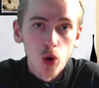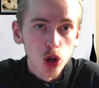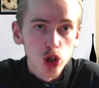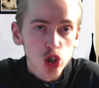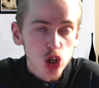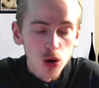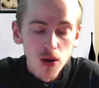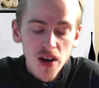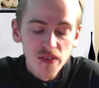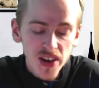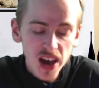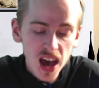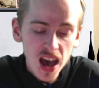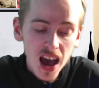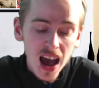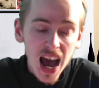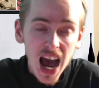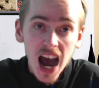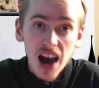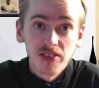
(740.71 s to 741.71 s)
whatsoever
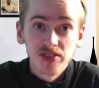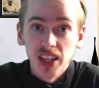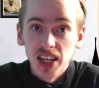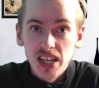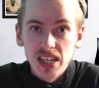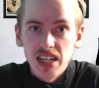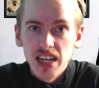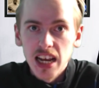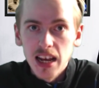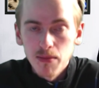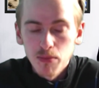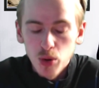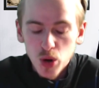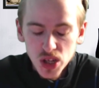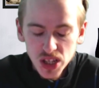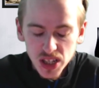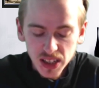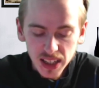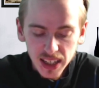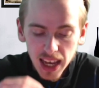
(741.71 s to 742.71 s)
after a certain
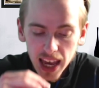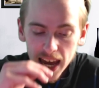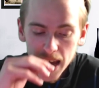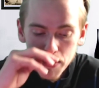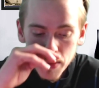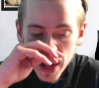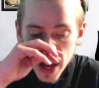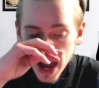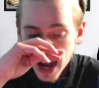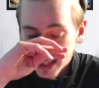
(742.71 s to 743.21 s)
point in the game.